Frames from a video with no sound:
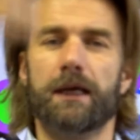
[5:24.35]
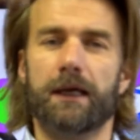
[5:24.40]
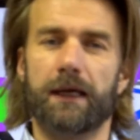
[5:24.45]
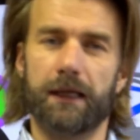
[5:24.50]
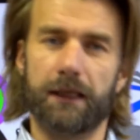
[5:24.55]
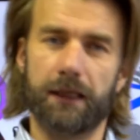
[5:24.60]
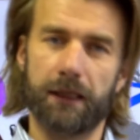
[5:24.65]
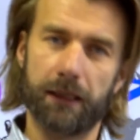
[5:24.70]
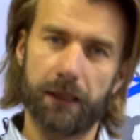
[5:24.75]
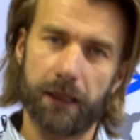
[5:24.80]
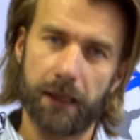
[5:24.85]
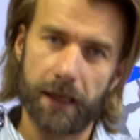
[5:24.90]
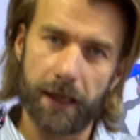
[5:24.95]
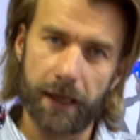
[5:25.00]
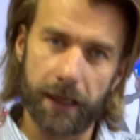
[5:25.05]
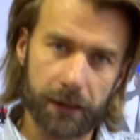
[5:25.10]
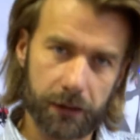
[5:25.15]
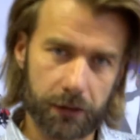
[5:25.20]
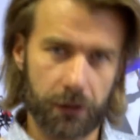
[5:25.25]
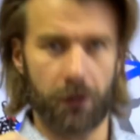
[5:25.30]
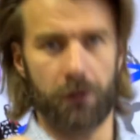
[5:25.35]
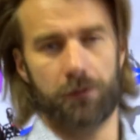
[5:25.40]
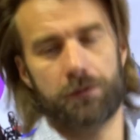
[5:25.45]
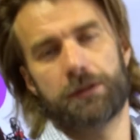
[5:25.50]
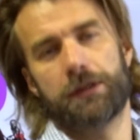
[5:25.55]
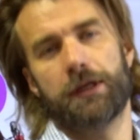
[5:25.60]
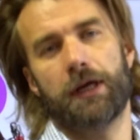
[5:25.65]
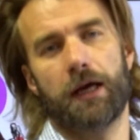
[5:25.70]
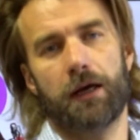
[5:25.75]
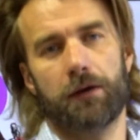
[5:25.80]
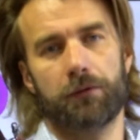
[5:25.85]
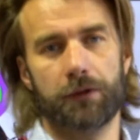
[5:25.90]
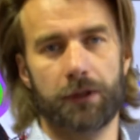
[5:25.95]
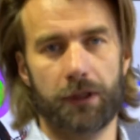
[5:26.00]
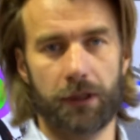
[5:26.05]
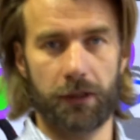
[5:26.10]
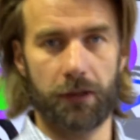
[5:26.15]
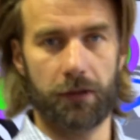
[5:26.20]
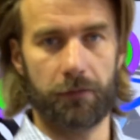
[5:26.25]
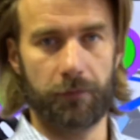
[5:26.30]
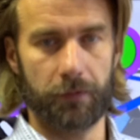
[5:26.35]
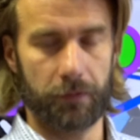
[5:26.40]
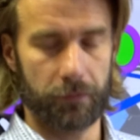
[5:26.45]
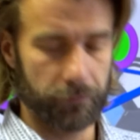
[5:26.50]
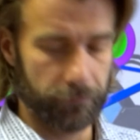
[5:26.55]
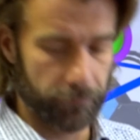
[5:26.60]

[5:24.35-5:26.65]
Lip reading: and his head goes down even